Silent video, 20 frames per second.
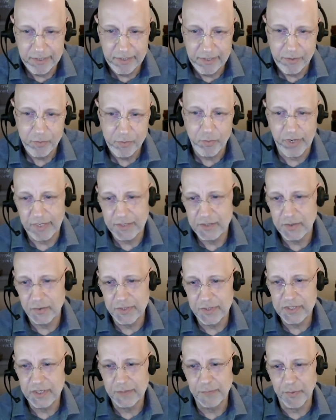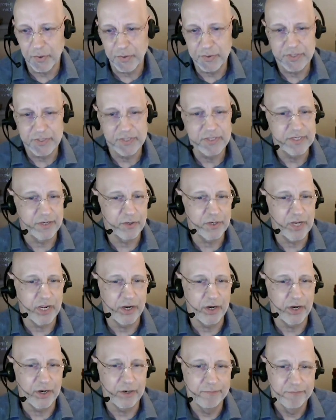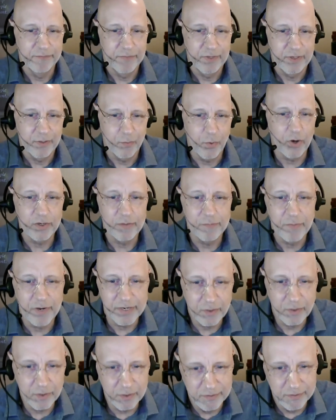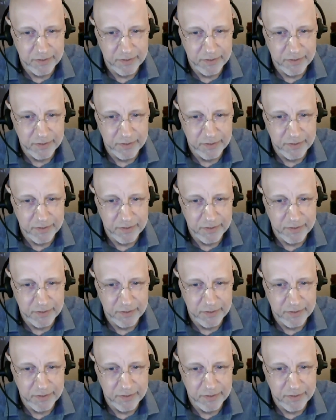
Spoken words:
through excellence in person-centered care. Welcome, Michael.